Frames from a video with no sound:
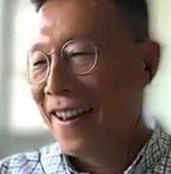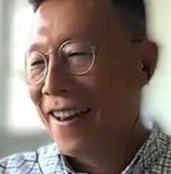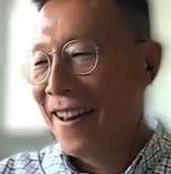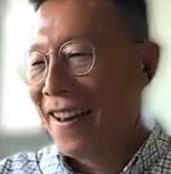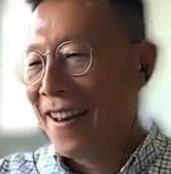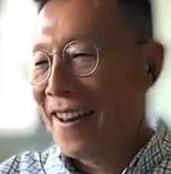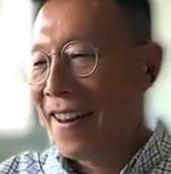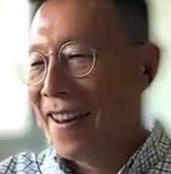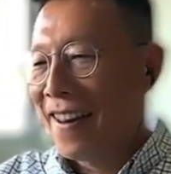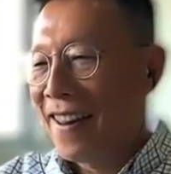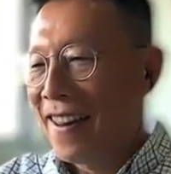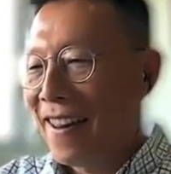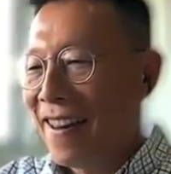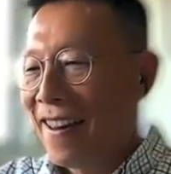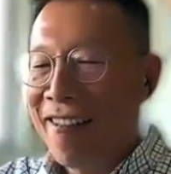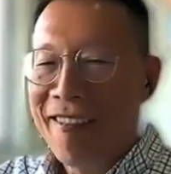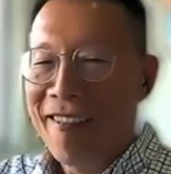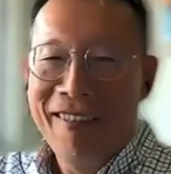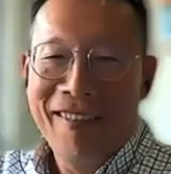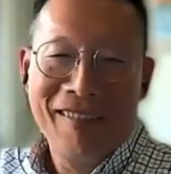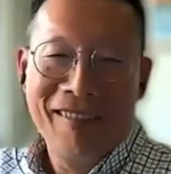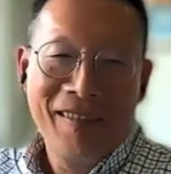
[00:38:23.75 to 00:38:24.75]
you know
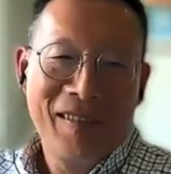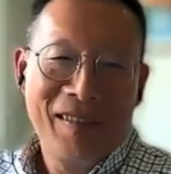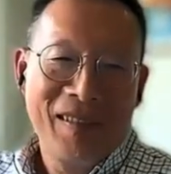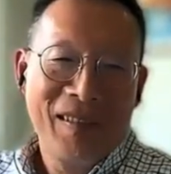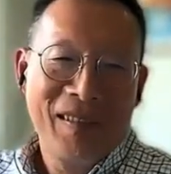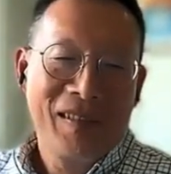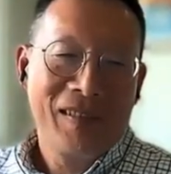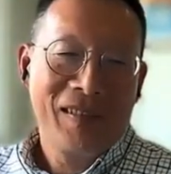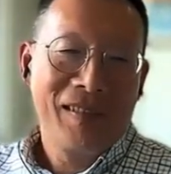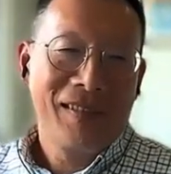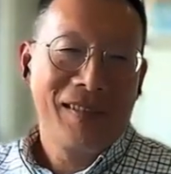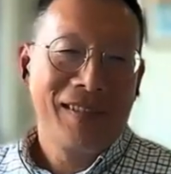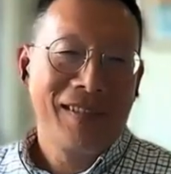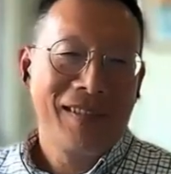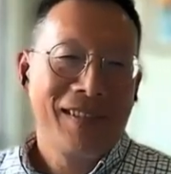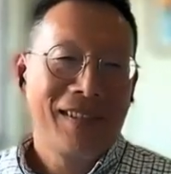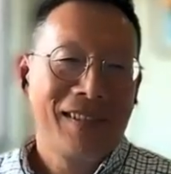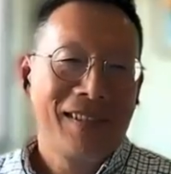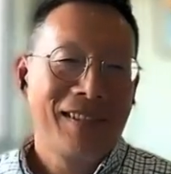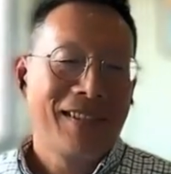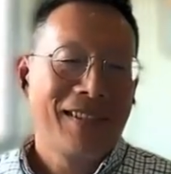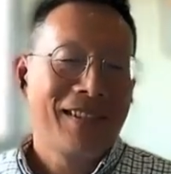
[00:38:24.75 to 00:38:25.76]
avenue to
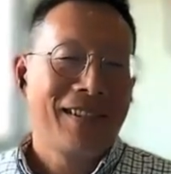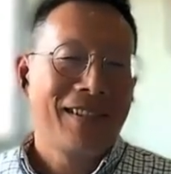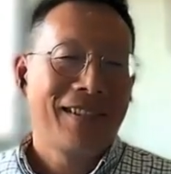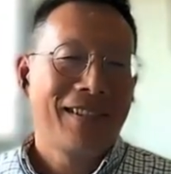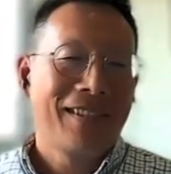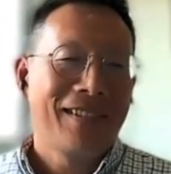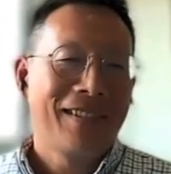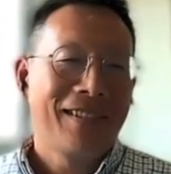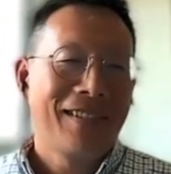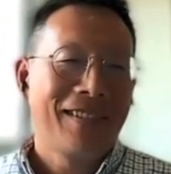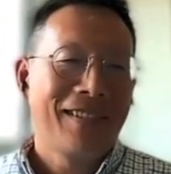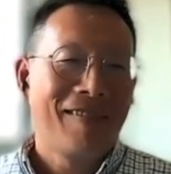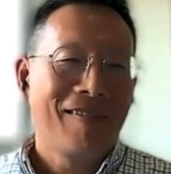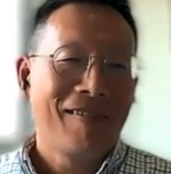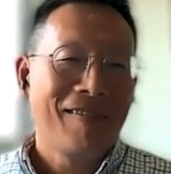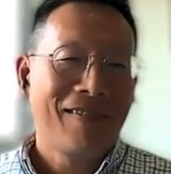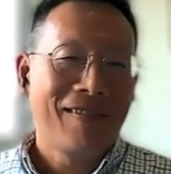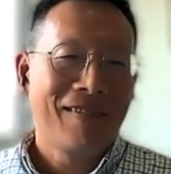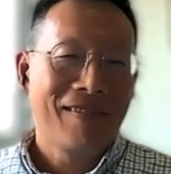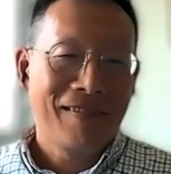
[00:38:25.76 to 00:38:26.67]
explore further